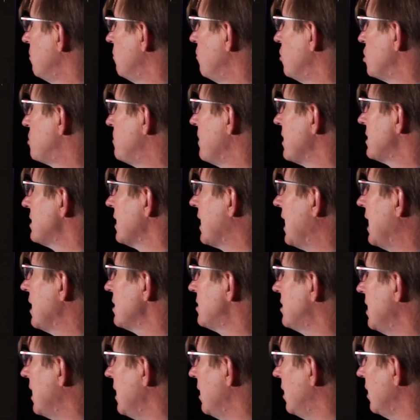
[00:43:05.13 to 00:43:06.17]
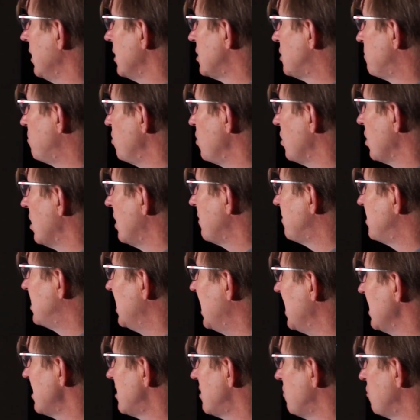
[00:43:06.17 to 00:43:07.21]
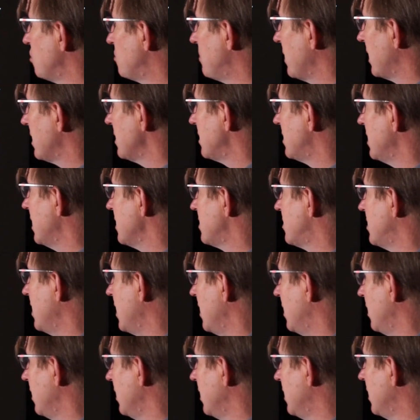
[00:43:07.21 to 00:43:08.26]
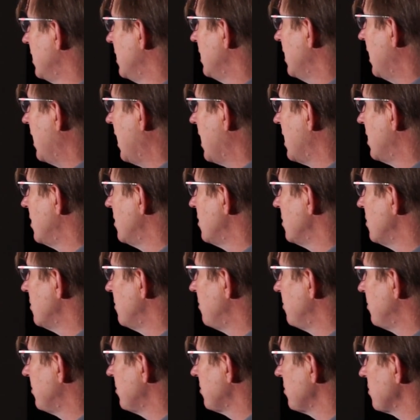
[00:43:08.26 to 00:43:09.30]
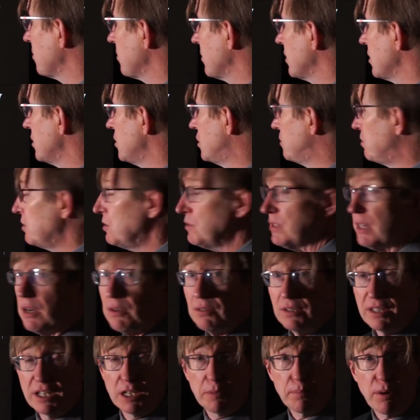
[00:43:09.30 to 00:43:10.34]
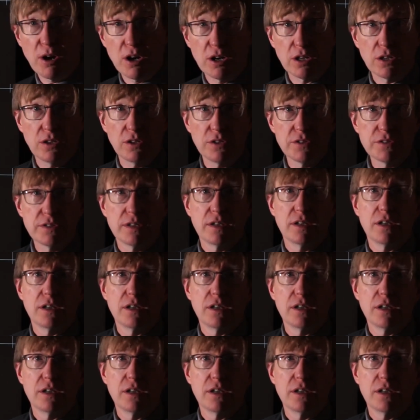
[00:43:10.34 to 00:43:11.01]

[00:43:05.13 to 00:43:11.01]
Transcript: which makes a gas tail. It's spewing off dust, which makes a dust tail, and spews out little particles,